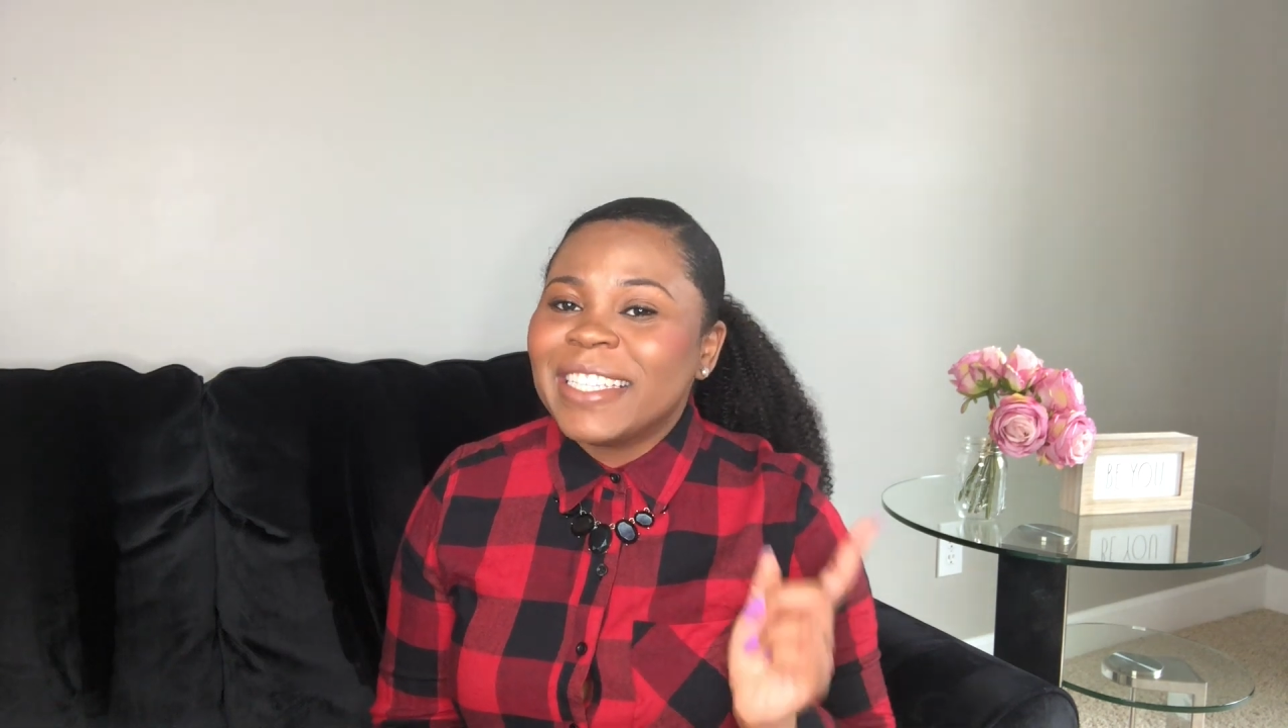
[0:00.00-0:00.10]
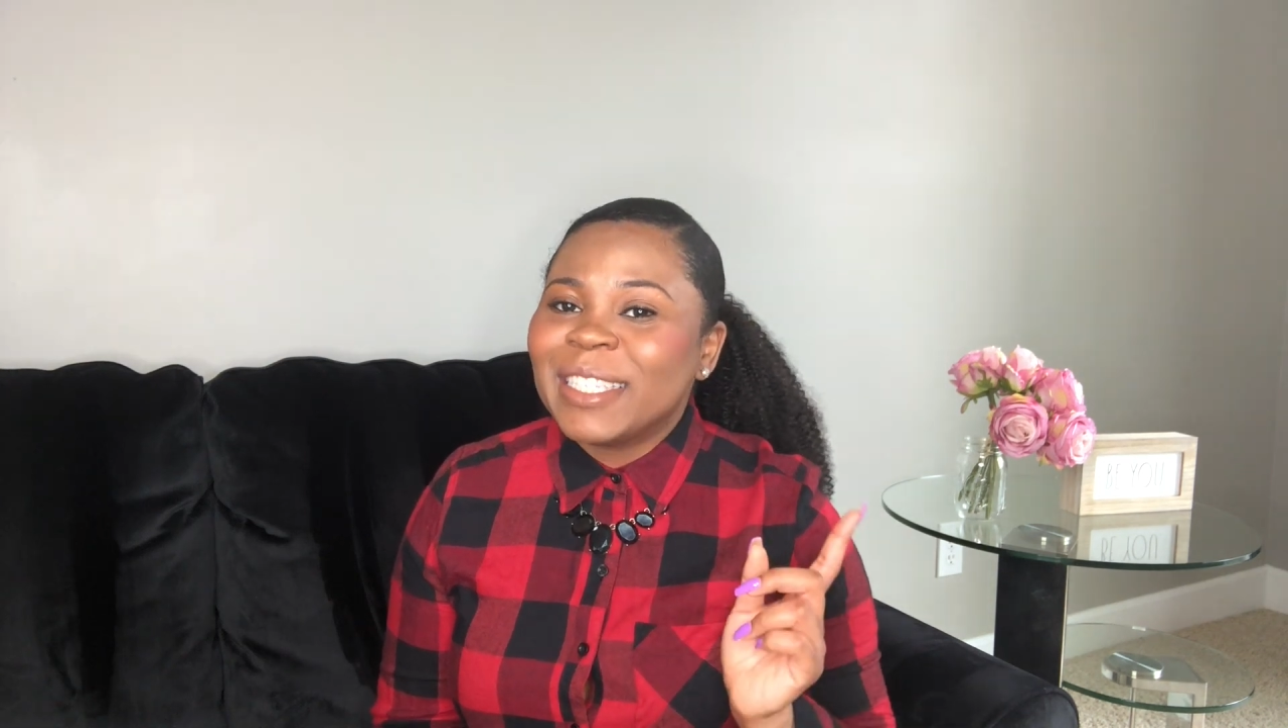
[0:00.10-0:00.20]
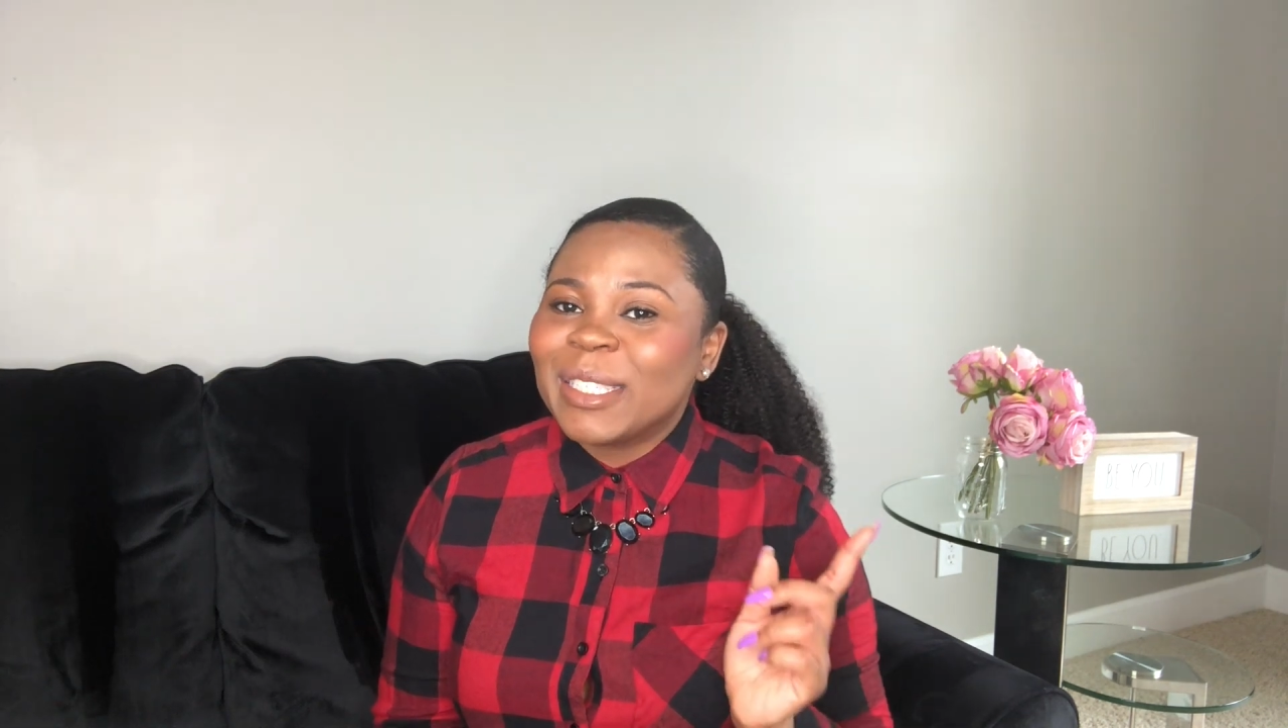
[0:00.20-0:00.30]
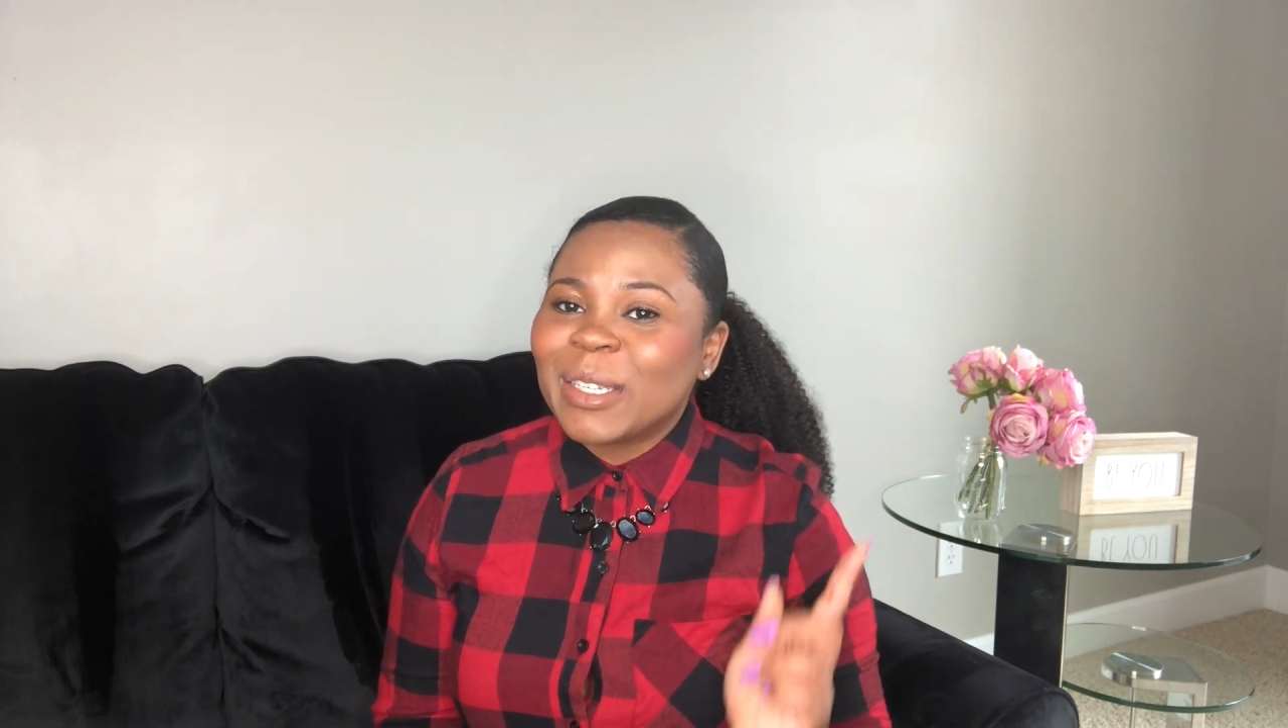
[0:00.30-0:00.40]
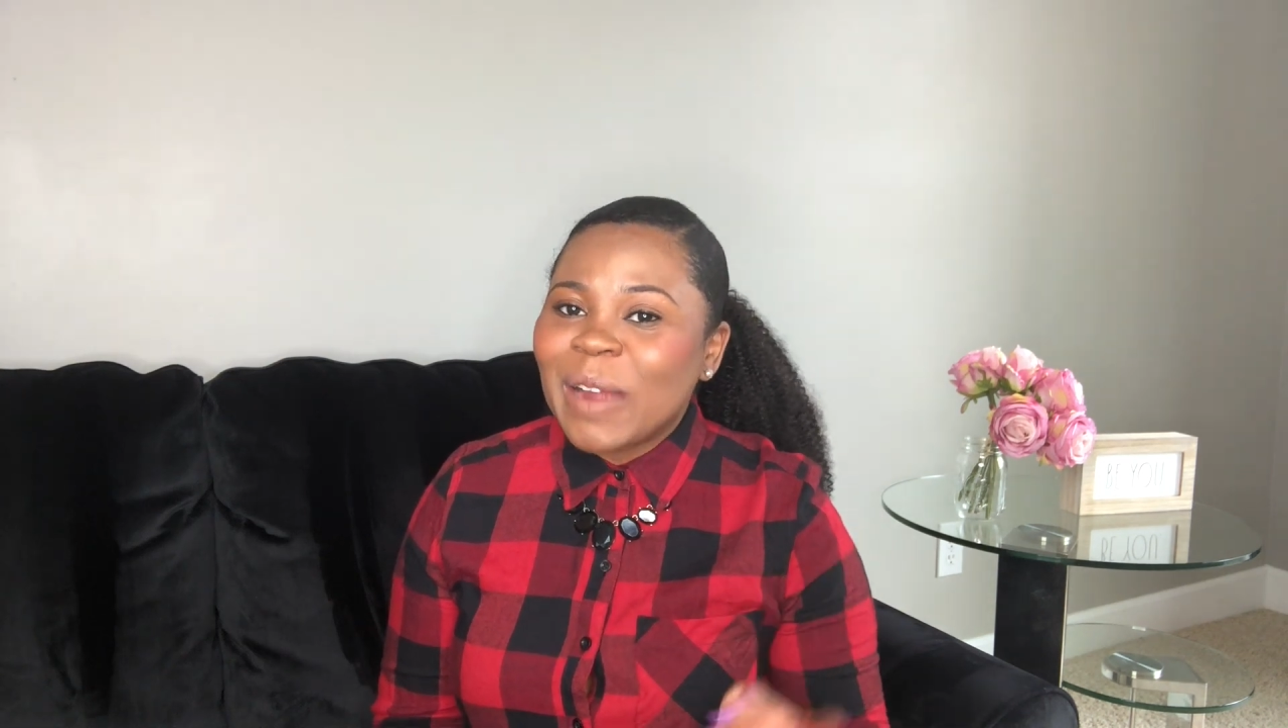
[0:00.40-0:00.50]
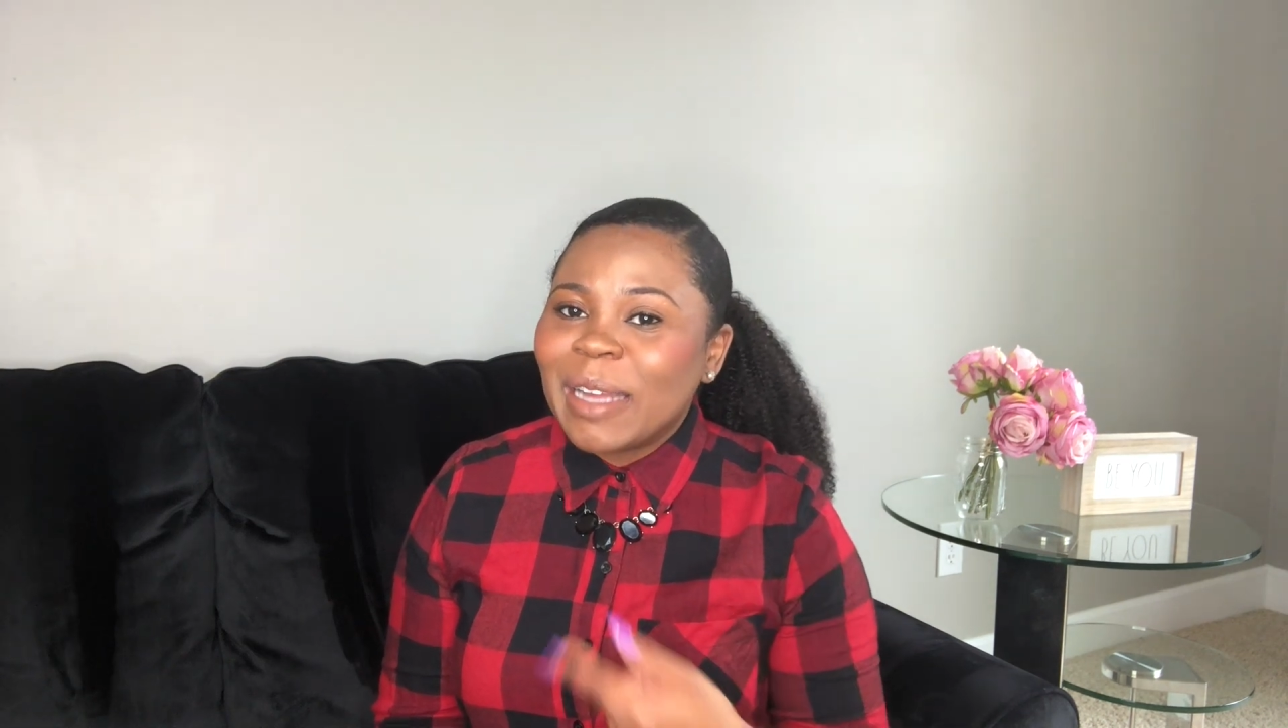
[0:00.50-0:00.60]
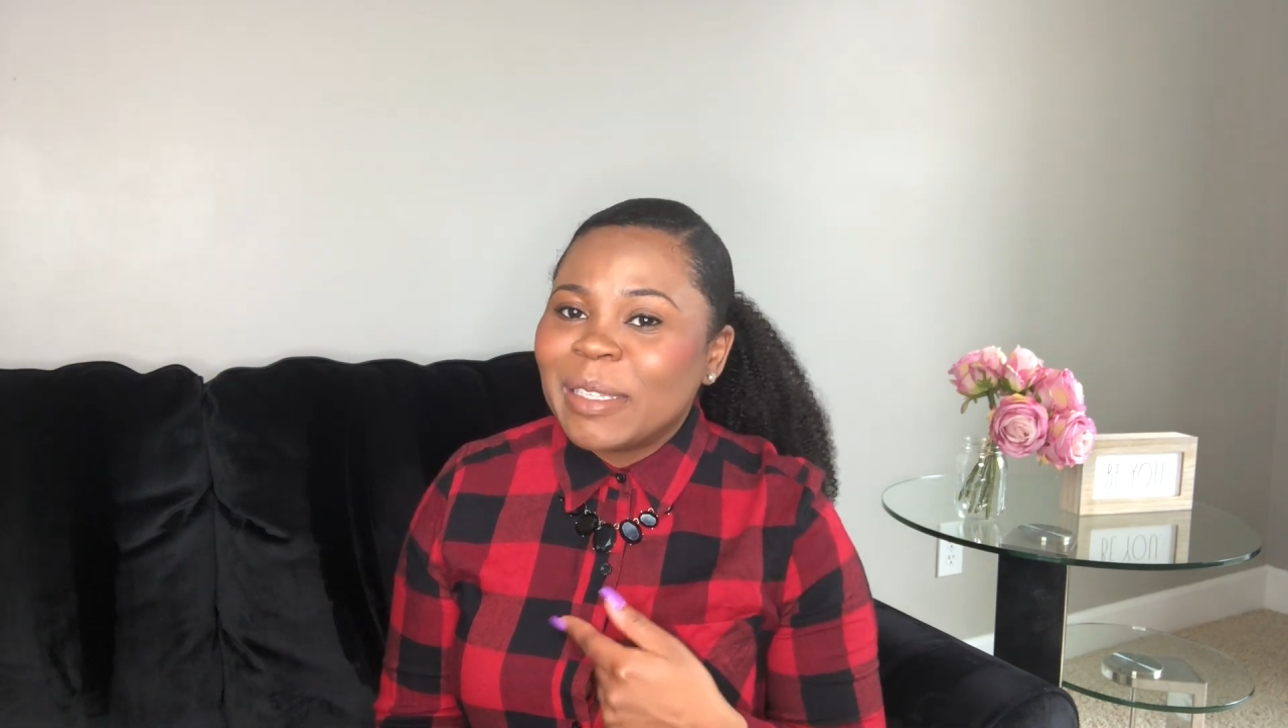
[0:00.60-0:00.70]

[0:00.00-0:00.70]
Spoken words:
and subscribe